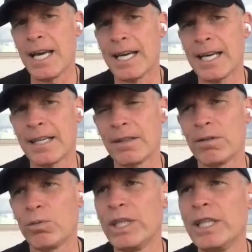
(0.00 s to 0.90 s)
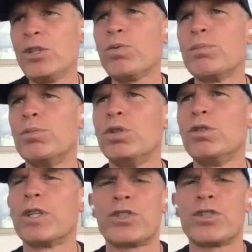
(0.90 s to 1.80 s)
And we need to
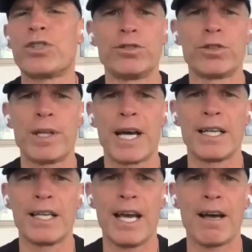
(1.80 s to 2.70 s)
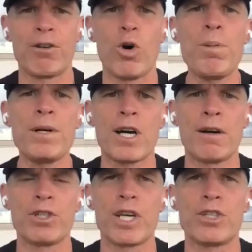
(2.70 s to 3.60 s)
remove ourselves from that and have open
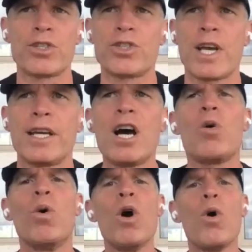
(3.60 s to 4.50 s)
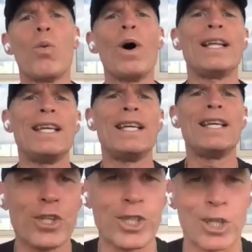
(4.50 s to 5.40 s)
conversations saying, oh, what is
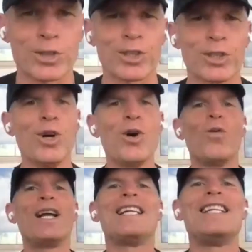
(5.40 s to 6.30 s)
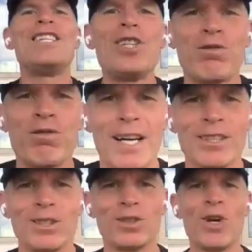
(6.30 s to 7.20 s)
your culture? What is your
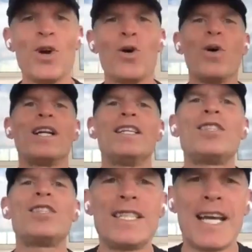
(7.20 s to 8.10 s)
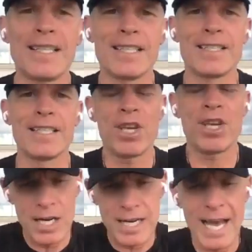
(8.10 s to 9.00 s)
values? What is the tendencies?
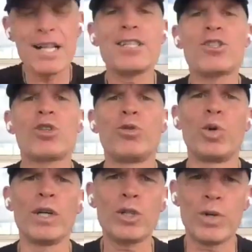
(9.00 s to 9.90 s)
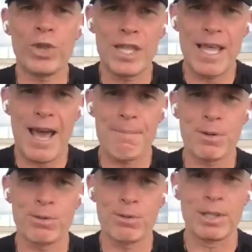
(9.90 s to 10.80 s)
now let's work within that
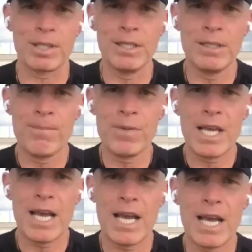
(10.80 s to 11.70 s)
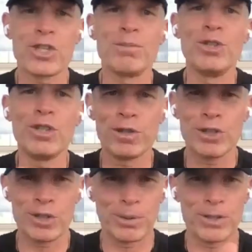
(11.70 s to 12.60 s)
parameter and there's some
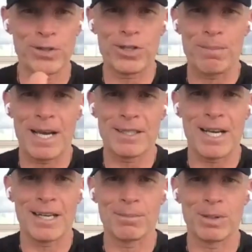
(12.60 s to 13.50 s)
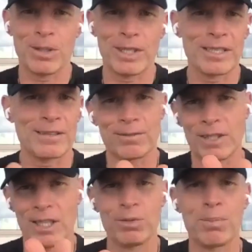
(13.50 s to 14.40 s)
universal principles that Matt talked about, like,
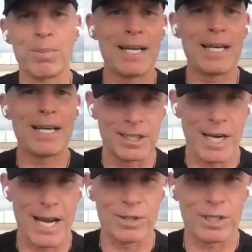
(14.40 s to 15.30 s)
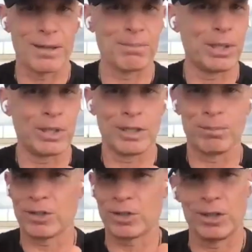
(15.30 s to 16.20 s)
you know, depending on your outcome, building
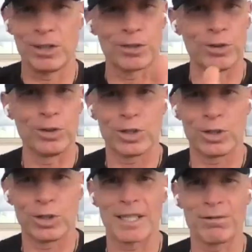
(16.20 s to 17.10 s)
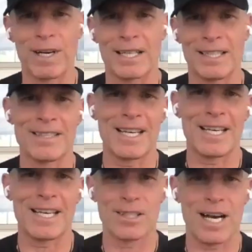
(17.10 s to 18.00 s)
muscle or losing body fat, let's
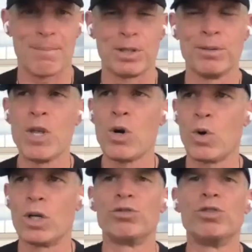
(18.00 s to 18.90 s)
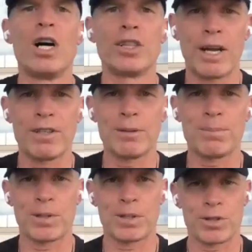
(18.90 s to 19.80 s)
say, is a couple, or longevity
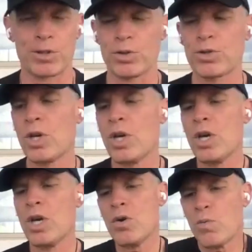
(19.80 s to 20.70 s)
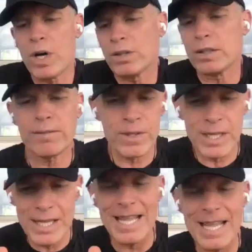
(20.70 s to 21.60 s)
pursuits. Well,
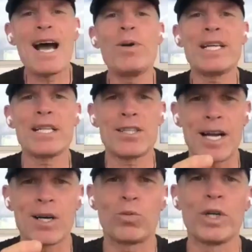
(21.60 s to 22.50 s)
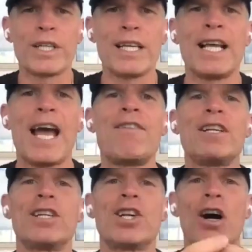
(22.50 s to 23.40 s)
now we can start working and
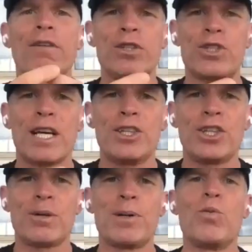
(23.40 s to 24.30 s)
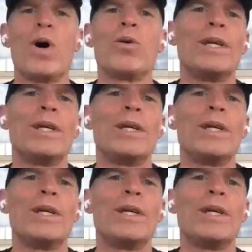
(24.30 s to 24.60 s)
having a conversation about what